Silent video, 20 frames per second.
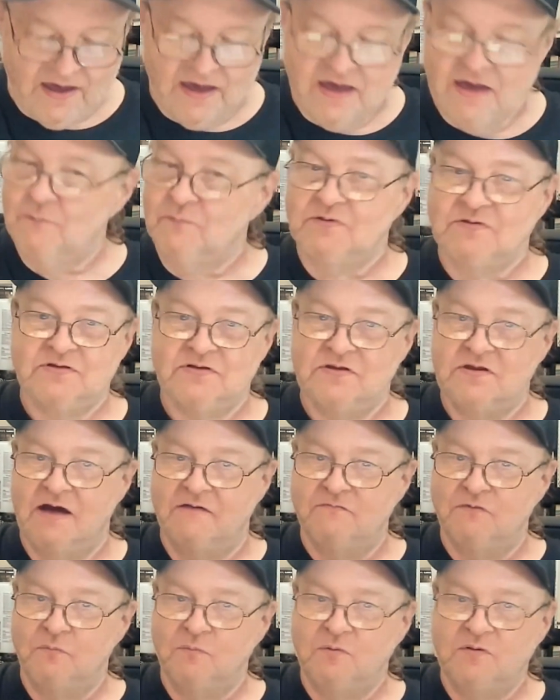It was
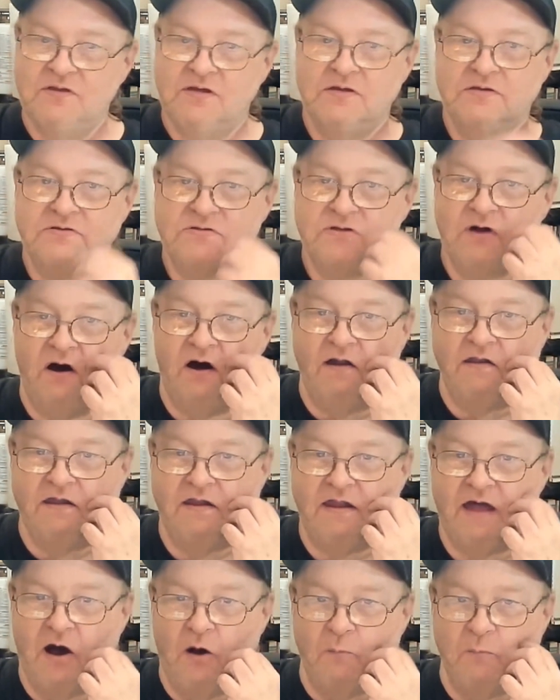never released on
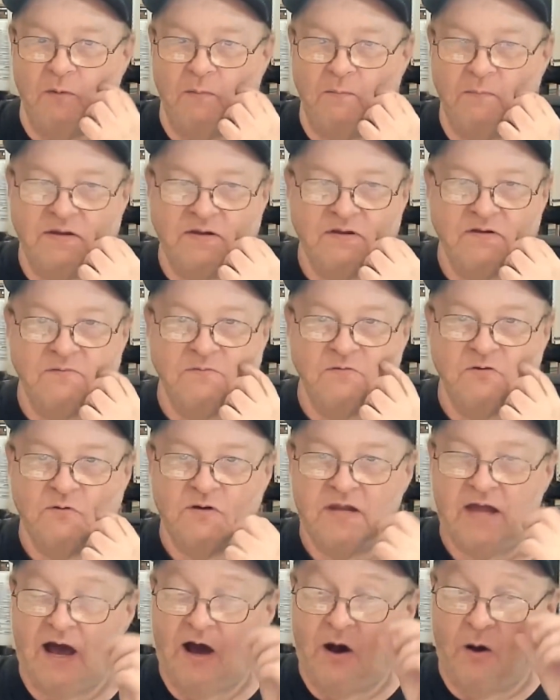an album. He didn't do
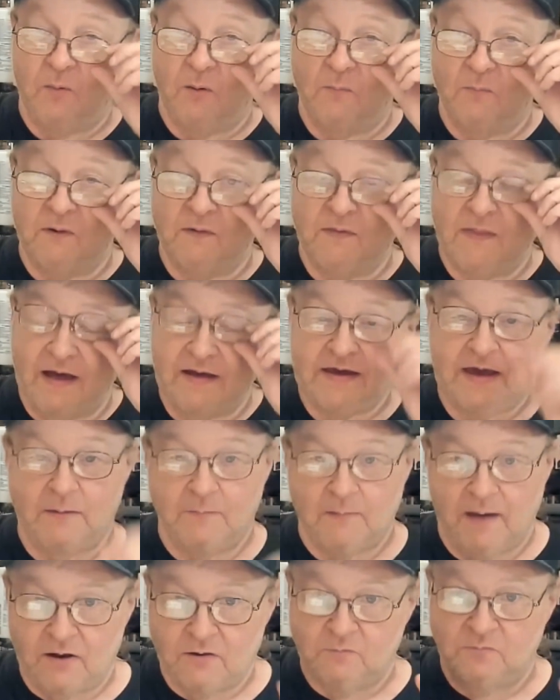an album when that
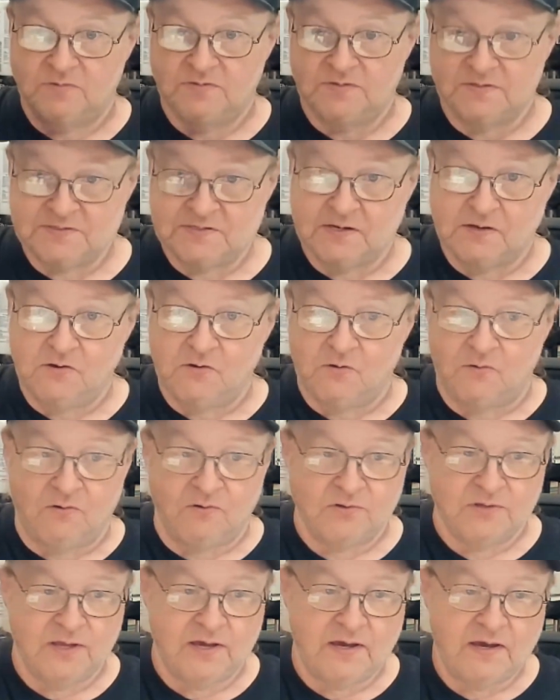came out. It was a single
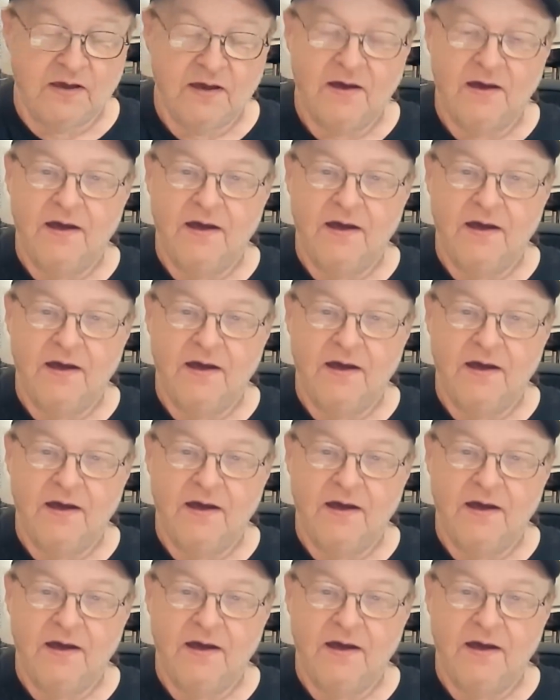only.